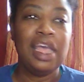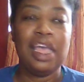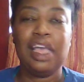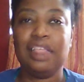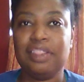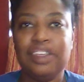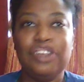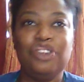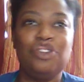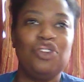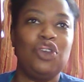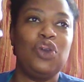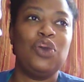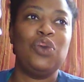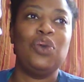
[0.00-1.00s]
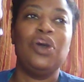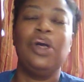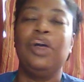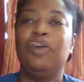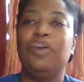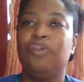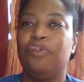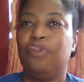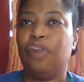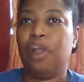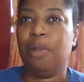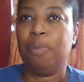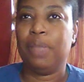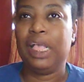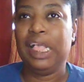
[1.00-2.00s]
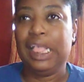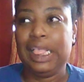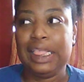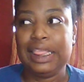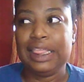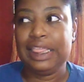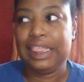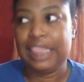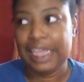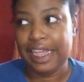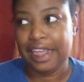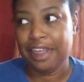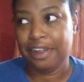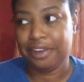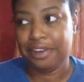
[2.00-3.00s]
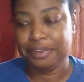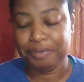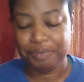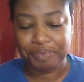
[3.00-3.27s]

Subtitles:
and things go from there.